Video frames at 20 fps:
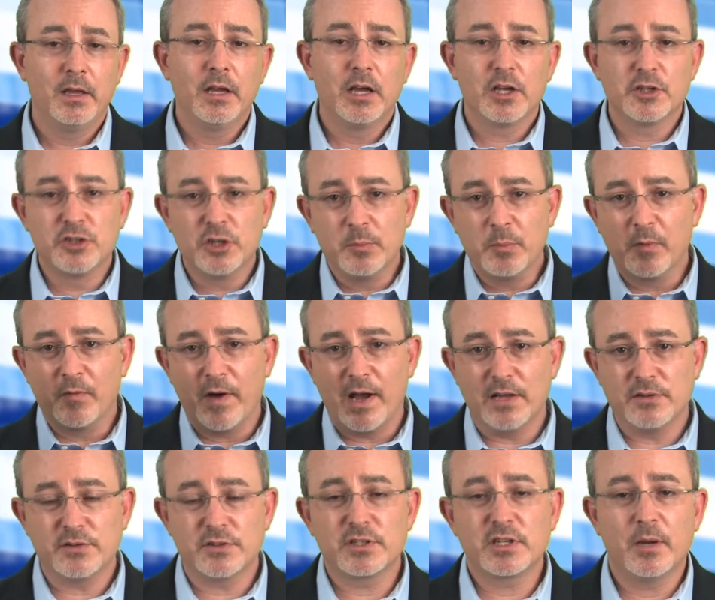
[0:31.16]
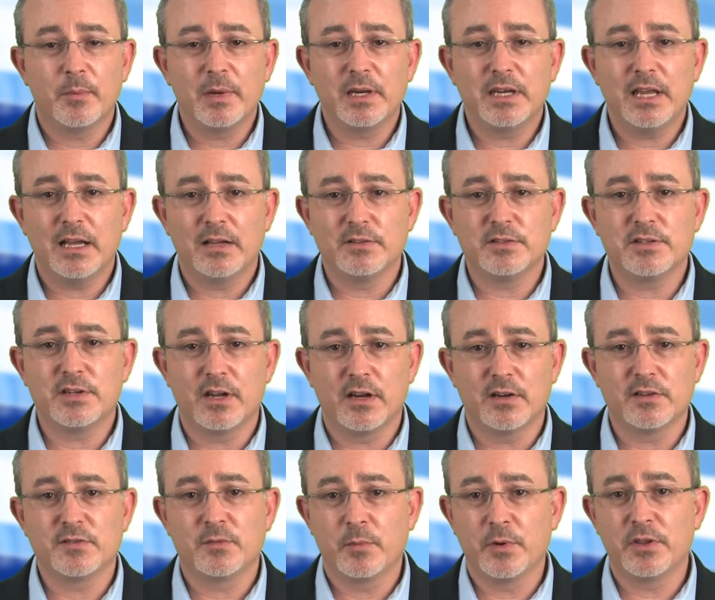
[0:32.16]
A supervisor is coming
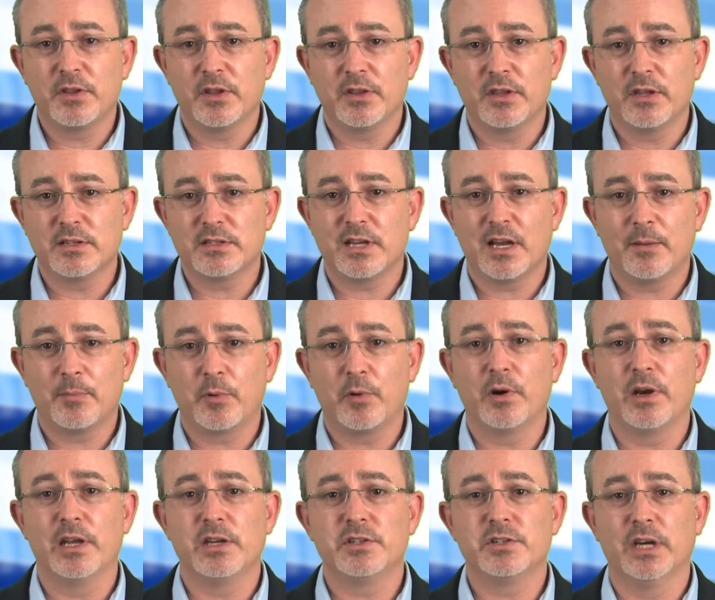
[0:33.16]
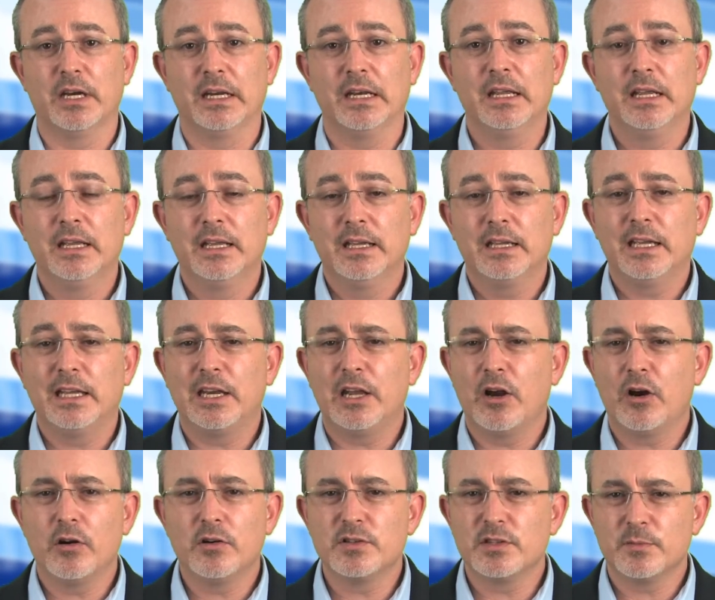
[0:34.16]
downstairs from within this operation, and he
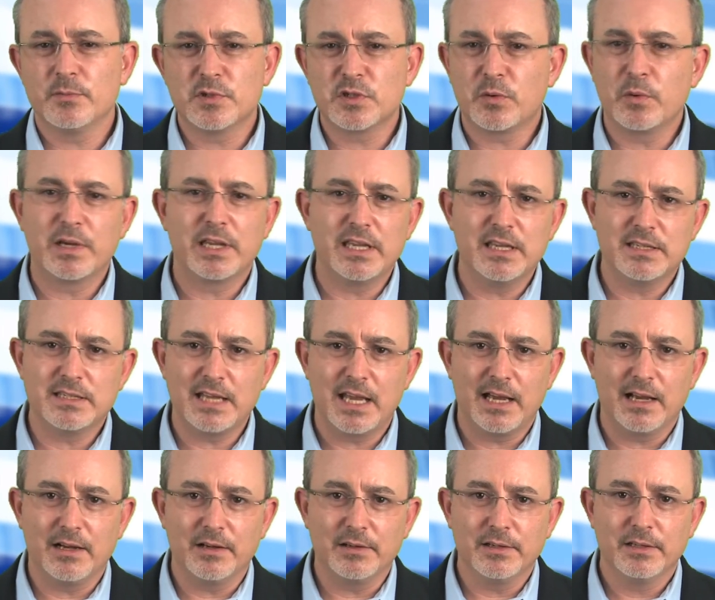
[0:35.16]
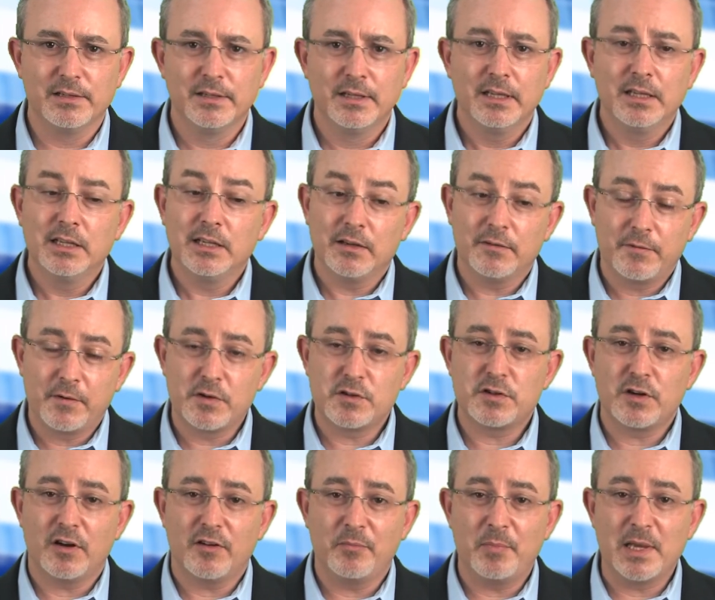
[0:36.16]
heard some squeaky sound. Now,
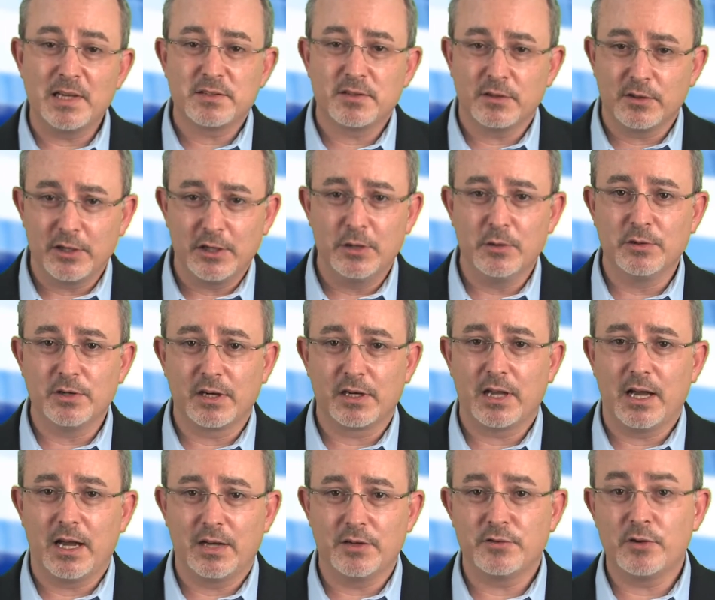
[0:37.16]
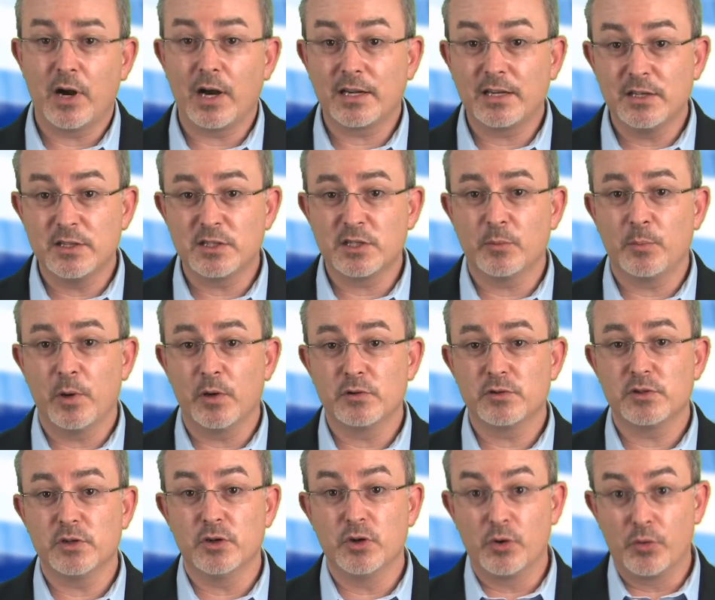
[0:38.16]
first off, based on the union contract, he's
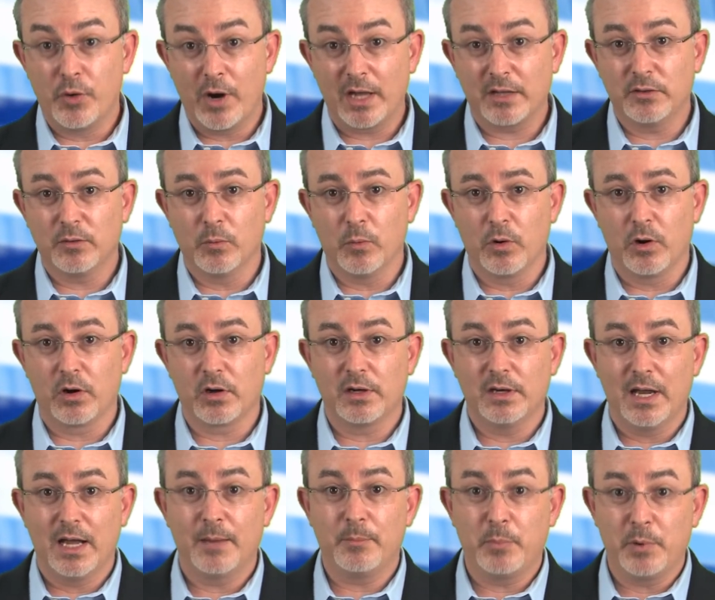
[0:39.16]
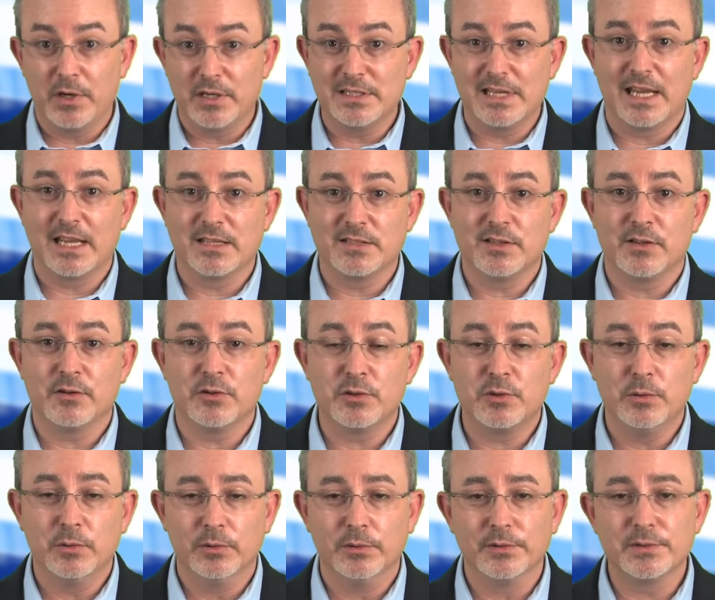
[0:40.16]
supposed to direct the work, not put his hands on the
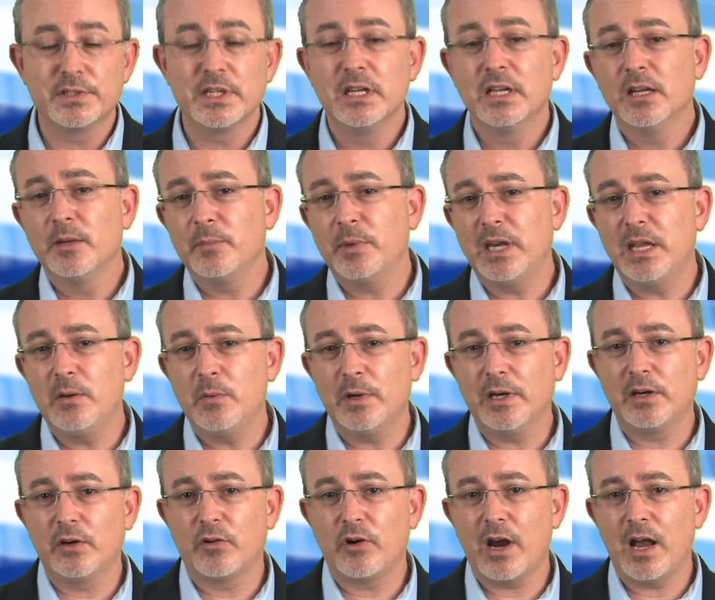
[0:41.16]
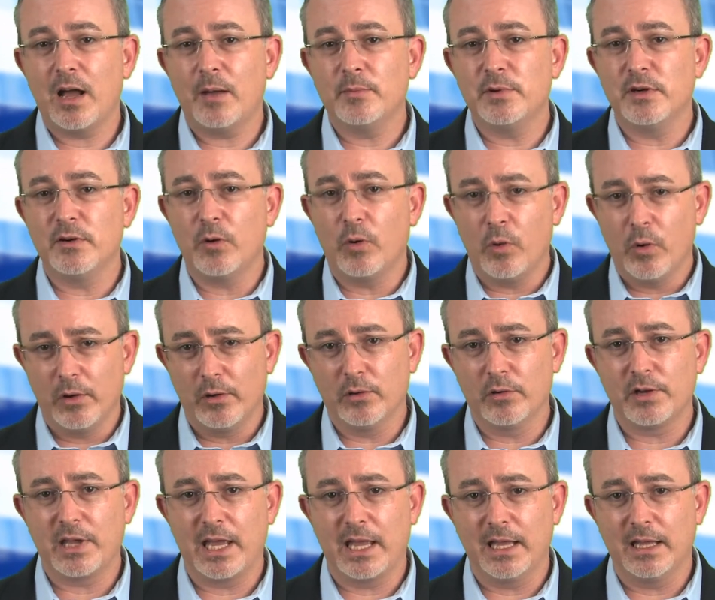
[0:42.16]
tools. But he went and grabbed an oil
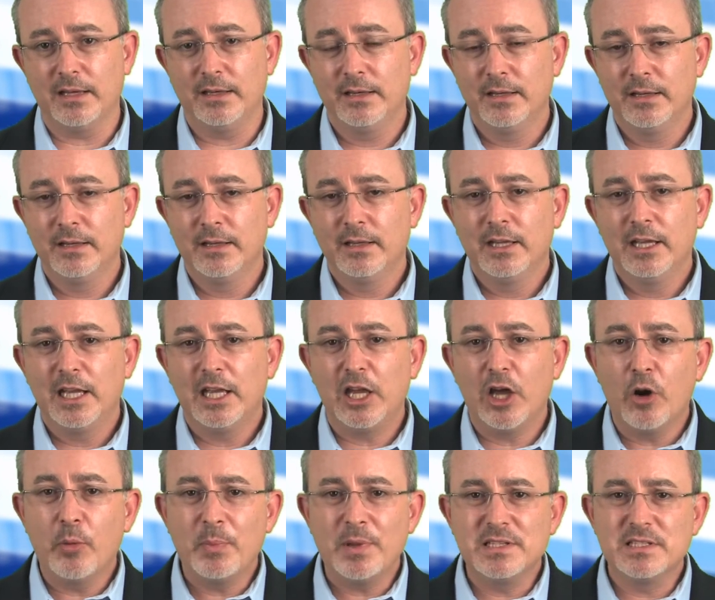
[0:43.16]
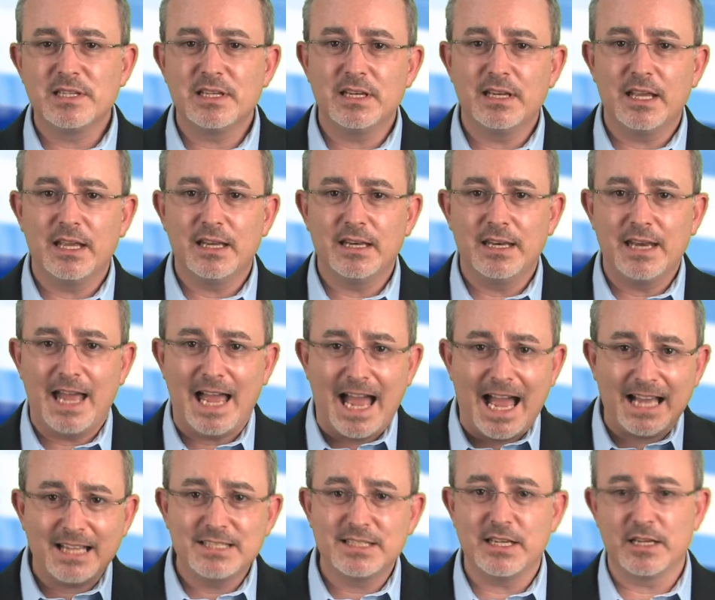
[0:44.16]
can. He opens an
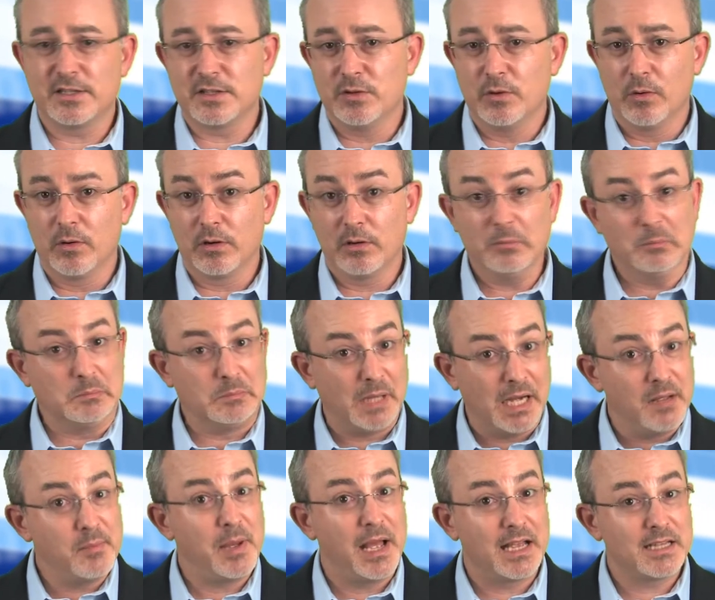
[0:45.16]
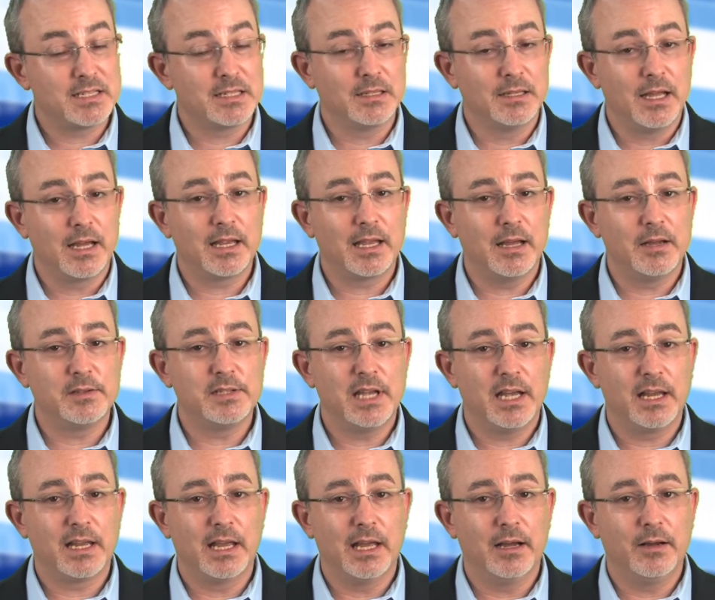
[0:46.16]
access door, bypassing lockout,
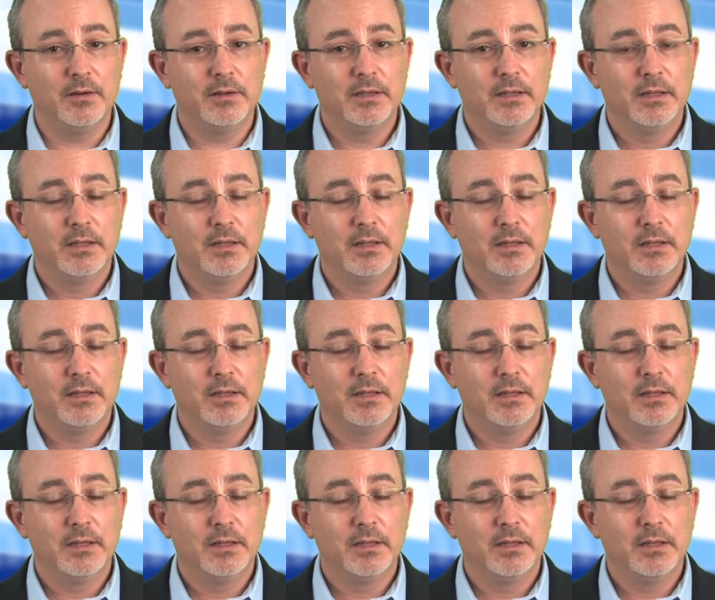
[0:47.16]
tagout.